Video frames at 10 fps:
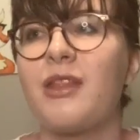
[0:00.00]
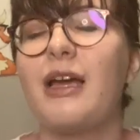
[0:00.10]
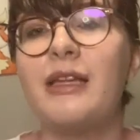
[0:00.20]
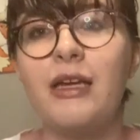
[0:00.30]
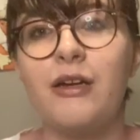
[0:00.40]

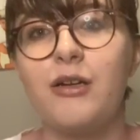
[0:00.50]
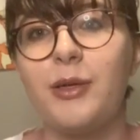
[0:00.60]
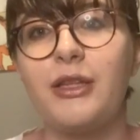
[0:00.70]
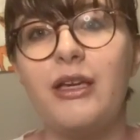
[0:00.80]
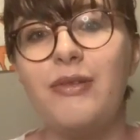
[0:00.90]
And then I heard
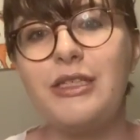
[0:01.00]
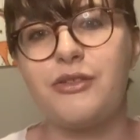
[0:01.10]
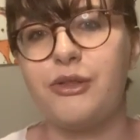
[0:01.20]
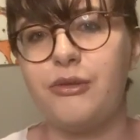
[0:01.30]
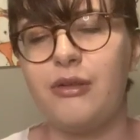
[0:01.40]
about the Adventure
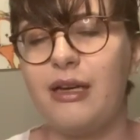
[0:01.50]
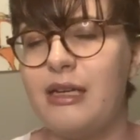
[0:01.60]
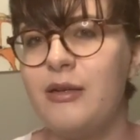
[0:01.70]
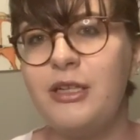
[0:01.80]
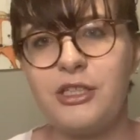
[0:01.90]
Zone.
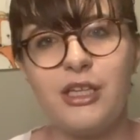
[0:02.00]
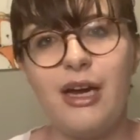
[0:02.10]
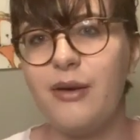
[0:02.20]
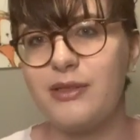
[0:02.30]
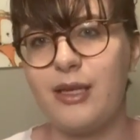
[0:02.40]
And initially
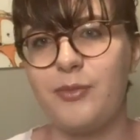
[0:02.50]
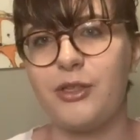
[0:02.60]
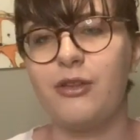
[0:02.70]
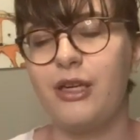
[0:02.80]
I was skeptical.